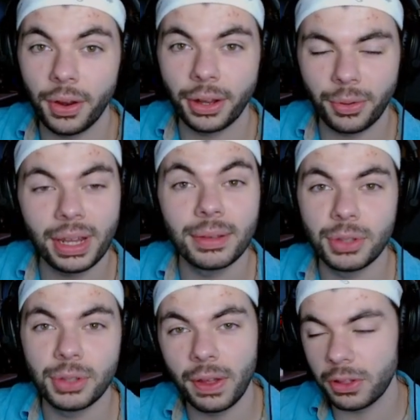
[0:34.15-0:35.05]
All right, great.
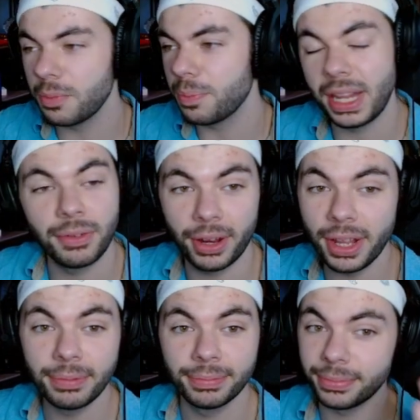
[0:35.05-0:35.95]
You downloaded Paint,
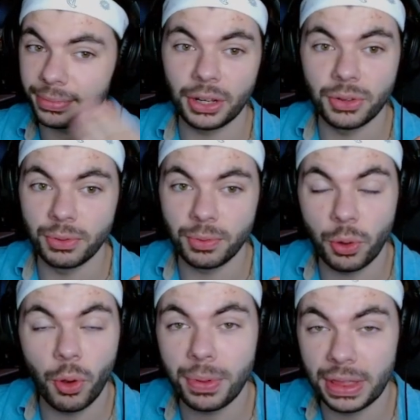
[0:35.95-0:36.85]
right? And you
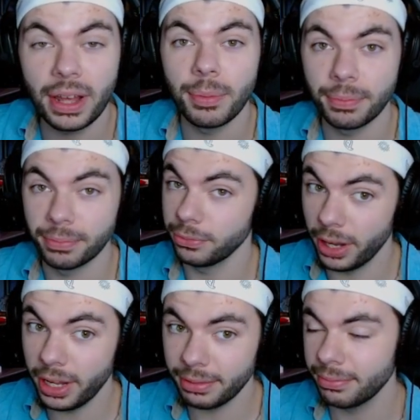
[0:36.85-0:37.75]
opened it up,
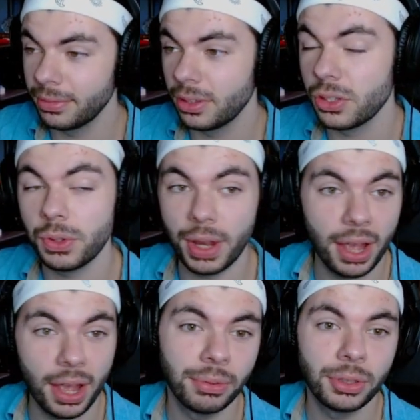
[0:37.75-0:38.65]
right? So
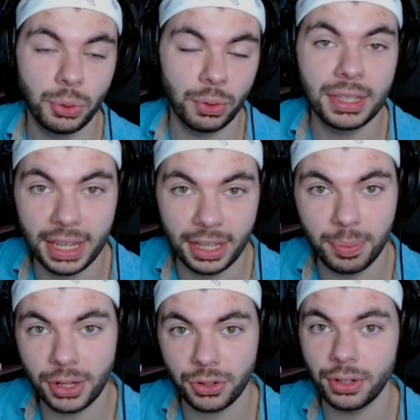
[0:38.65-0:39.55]
now you have to take
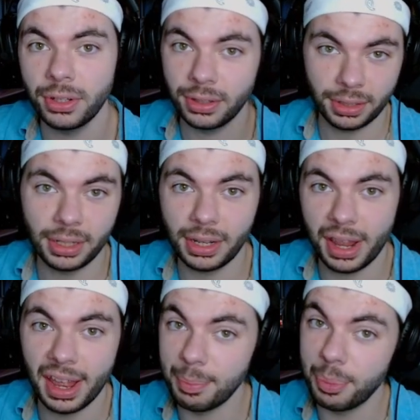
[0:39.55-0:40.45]
your picture
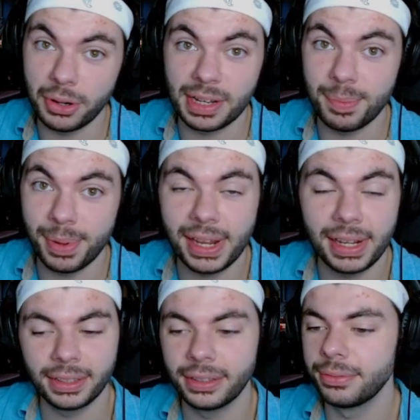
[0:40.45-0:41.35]
and put it in Paint.